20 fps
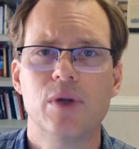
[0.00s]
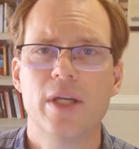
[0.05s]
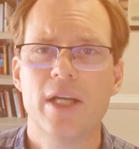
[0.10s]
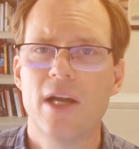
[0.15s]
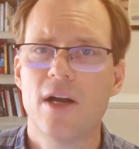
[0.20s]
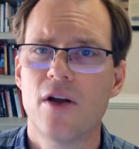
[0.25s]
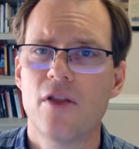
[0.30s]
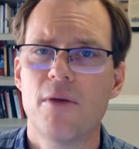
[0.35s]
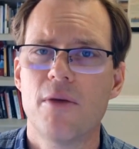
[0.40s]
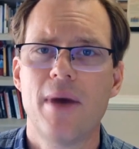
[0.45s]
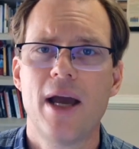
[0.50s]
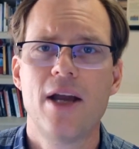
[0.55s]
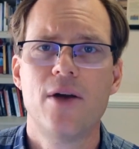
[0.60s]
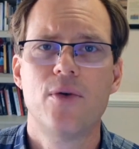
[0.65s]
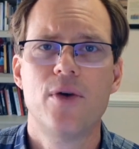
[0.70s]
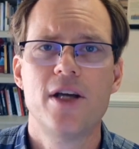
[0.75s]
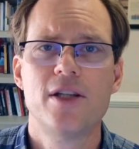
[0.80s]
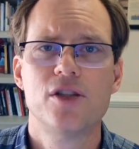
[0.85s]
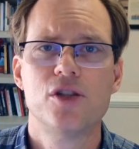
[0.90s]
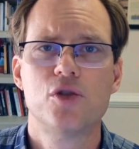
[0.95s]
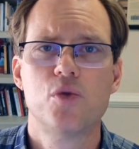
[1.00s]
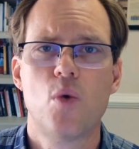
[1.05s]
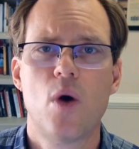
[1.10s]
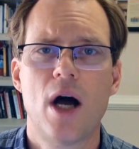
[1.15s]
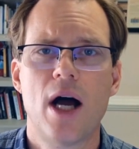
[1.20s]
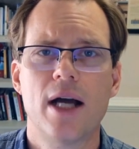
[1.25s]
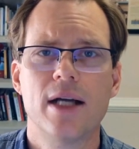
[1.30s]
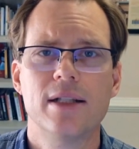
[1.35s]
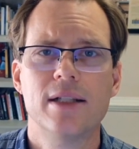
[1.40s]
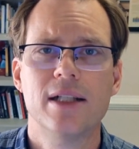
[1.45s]
here are the main reasons
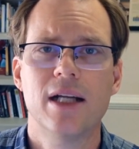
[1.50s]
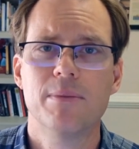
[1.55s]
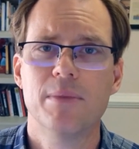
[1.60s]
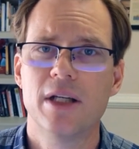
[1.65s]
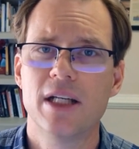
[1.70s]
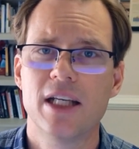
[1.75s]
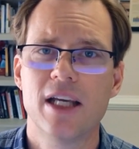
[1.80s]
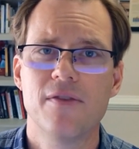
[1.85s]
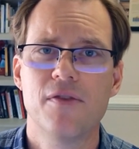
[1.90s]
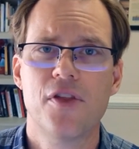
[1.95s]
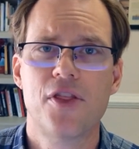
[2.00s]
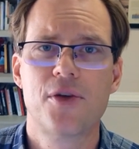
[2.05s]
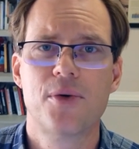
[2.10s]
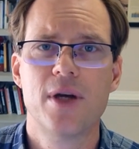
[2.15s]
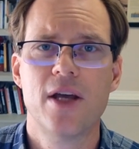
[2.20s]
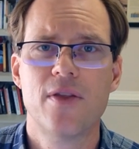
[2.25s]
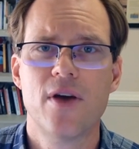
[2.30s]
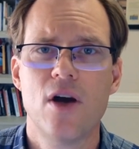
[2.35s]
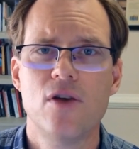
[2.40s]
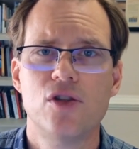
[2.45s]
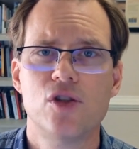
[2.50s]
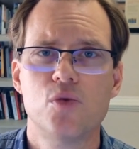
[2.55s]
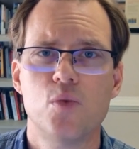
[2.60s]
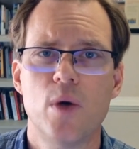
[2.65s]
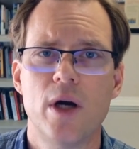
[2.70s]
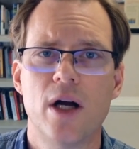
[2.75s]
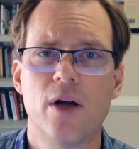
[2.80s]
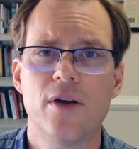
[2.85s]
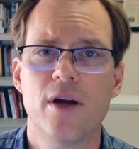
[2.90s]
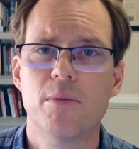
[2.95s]
why, and I'm going to give you 3 of those as
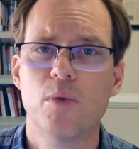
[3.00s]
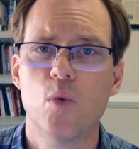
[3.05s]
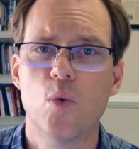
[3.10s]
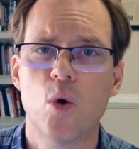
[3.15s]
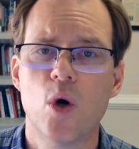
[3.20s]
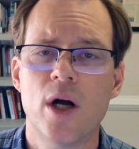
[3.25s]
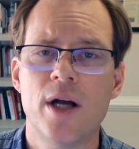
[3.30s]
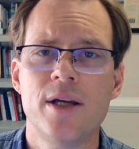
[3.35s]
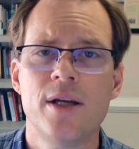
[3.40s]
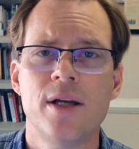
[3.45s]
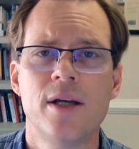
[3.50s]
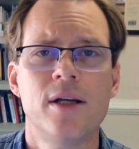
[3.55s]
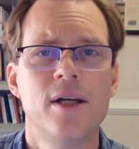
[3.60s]
well. Number 1,